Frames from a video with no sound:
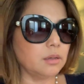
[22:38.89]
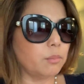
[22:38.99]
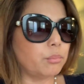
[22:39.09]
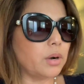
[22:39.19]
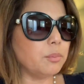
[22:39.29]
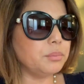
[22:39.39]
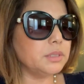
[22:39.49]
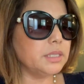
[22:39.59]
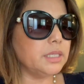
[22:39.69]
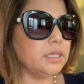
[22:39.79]

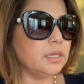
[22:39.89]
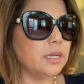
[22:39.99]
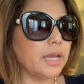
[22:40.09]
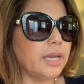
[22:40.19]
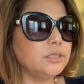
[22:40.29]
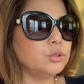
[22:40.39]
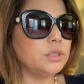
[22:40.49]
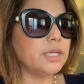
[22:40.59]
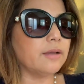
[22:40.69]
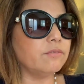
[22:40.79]
property
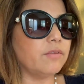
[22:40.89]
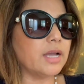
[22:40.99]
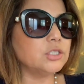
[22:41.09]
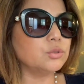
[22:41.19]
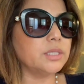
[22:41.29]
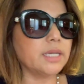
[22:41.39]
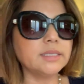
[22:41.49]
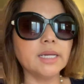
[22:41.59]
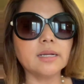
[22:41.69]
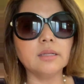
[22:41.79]
entry advisory and
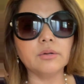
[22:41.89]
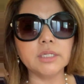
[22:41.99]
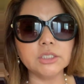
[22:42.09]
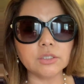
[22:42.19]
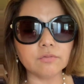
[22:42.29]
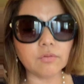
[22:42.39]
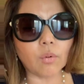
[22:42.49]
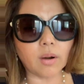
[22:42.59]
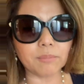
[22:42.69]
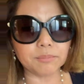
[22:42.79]
declaration
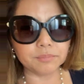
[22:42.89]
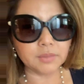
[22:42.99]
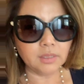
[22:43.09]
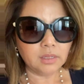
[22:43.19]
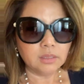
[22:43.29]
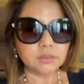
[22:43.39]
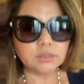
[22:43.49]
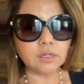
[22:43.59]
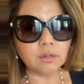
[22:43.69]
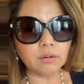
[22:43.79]
form.
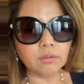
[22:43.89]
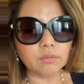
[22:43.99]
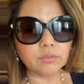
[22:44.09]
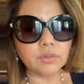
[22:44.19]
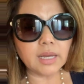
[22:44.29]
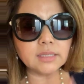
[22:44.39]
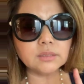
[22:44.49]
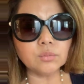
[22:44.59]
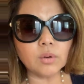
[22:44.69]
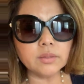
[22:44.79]
So
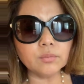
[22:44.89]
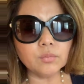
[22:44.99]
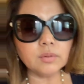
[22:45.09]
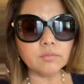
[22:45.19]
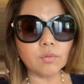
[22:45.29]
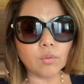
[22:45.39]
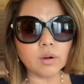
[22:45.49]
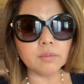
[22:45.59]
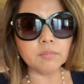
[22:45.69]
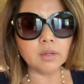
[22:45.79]
that's one
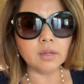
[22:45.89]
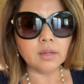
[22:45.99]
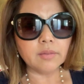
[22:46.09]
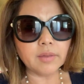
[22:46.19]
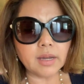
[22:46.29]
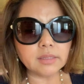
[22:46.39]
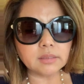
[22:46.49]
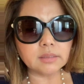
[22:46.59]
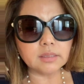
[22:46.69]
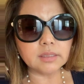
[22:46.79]
form that
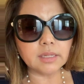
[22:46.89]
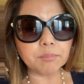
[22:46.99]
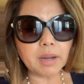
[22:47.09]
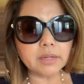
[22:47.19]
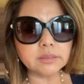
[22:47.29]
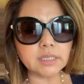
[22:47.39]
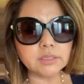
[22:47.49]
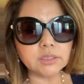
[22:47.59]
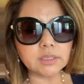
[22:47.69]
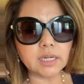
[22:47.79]
the buyer's
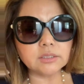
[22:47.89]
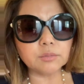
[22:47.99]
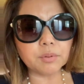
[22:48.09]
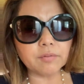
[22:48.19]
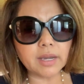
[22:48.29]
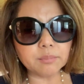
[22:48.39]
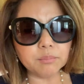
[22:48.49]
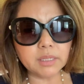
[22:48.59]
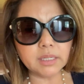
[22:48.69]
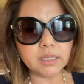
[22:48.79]
agent has to provide
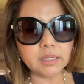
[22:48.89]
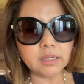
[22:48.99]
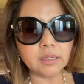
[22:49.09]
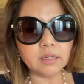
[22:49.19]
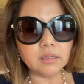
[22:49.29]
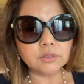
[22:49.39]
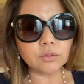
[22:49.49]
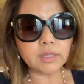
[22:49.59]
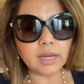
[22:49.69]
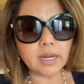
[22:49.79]
me, so
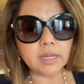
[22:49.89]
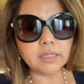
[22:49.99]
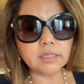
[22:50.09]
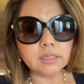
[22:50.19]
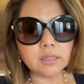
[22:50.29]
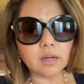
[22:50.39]
that I can